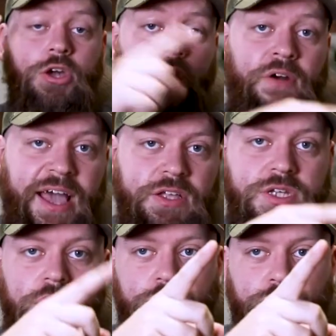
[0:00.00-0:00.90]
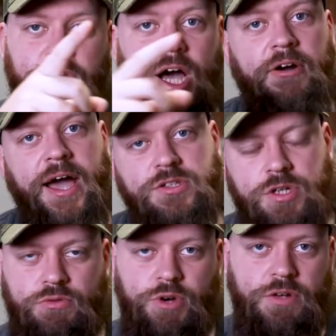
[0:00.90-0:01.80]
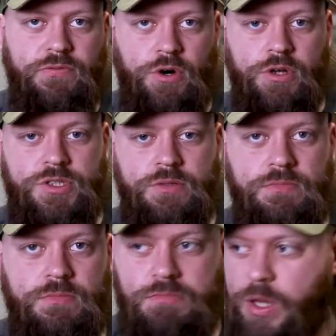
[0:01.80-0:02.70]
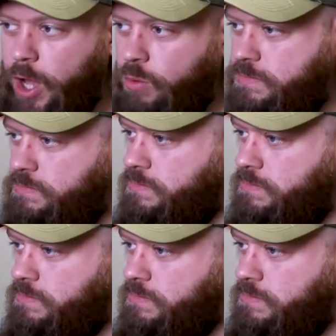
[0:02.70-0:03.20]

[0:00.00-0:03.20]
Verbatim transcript: correct redirect reinforce there we go